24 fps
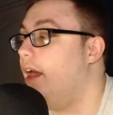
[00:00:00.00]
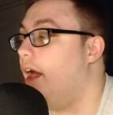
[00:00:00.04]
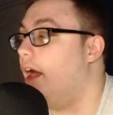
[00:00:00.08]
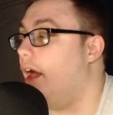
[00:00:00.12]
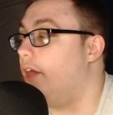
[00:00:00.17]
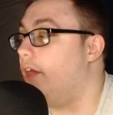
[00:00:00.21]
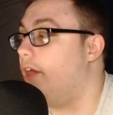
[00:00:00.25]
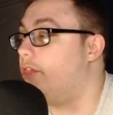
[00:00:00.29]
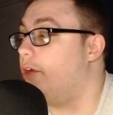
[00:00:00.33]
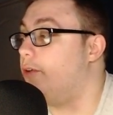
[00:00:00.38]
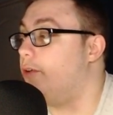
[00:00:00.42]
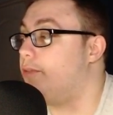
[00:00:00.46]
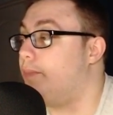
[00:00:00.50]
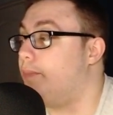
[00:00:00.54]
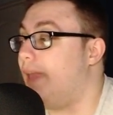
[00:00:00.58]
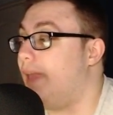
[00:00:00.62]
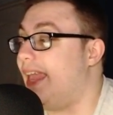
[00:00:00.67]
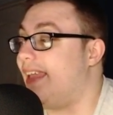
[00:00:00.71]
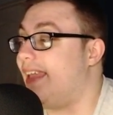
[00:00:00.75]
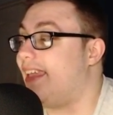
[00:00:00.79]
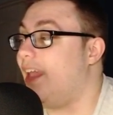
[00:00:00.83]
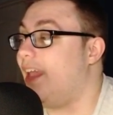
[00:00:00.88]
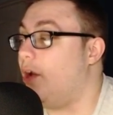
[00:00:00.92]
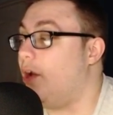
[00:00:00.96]
Those
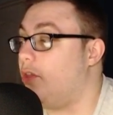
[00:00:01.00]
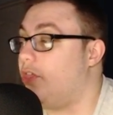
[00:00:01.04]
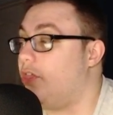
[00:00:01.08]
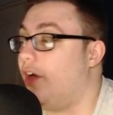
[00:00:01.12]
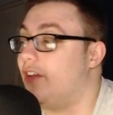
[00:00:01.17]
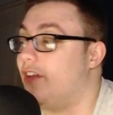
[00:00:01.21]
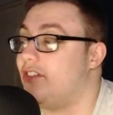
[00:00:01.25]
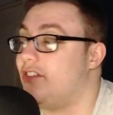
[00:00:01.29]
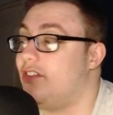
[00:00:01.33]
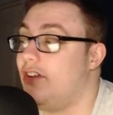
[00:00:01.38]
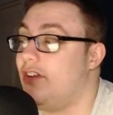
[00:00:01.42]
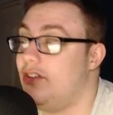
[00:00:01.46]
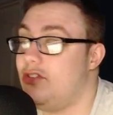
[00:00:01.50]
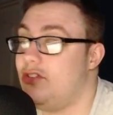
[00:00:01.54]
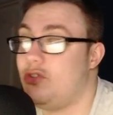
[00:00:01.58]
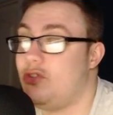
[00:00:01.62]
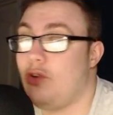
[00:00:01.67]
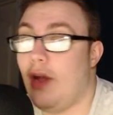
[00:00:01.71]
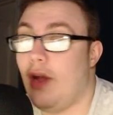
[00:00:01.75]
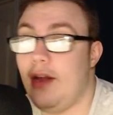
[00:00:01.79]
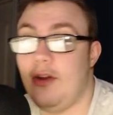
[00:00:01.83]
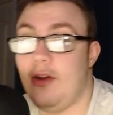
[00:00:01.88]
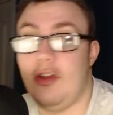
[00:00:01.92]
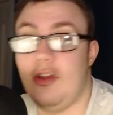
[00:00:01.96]
being Kael'thas
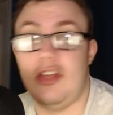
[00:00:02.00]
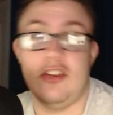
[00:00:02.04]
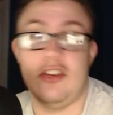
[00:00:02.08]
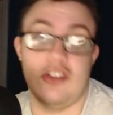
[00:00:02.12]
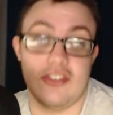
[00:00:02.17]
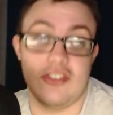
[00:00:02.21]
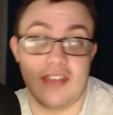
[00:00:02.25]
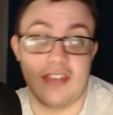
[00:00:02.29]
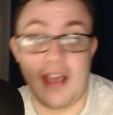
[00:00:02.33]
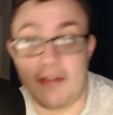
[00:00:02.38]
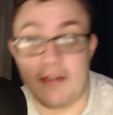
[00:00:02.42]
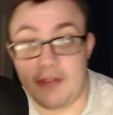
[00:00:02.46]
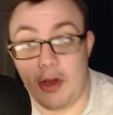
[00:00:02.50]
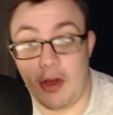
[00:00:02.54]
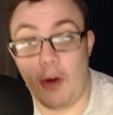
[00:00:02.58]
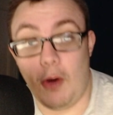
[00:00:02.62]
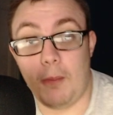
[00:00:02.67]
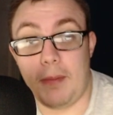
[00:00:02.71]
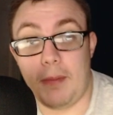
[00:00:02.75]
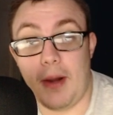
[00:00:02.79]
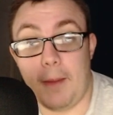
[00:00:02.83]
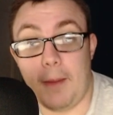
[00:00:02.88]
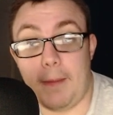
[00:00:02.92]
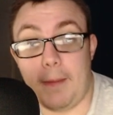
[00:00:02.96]
Sunstrider. You just have to
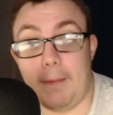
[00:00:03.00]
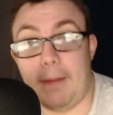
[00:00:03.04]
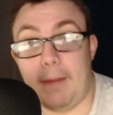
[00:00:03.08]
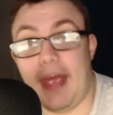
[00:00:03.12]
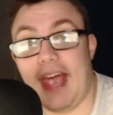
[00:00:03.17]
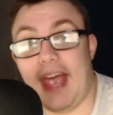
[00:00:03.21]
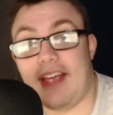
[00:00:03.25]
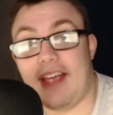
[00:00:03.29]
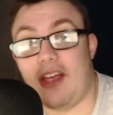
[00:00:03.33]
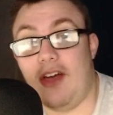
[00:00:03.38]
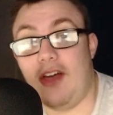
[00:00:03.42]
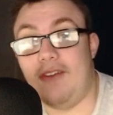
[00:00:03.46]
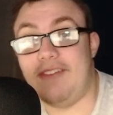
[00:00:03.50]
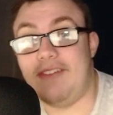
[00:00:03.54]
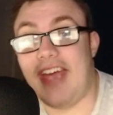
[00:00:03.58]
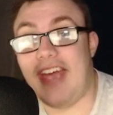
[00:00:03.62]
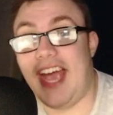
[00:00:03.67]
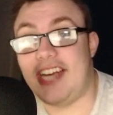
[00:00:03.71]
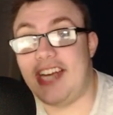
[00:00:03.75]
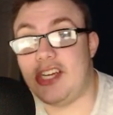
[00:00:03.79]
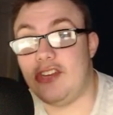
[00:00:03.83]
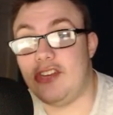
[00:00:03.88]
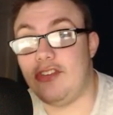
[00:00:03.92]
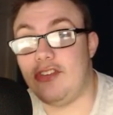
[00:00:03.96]
open up a pack of
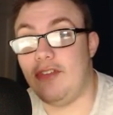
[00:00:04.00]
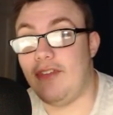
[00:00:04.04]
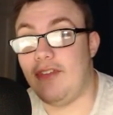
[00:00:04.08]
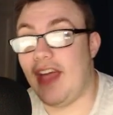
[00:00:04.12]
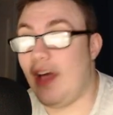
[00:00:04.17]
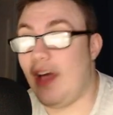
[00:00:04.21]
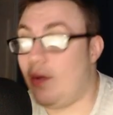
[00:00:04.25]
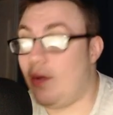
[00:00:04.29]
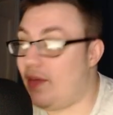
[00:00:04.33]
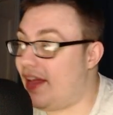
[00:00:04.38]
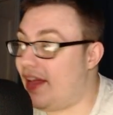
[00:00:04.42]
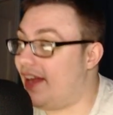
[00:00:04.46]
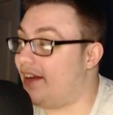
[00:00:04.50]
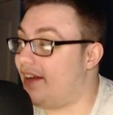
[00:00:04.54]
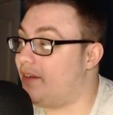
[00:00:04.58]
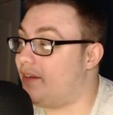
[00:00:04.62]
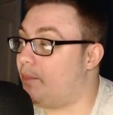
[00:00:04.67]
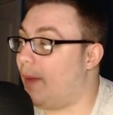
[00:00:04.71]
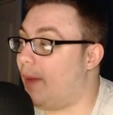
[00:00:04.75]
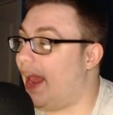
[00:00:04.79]
Ashes of Outland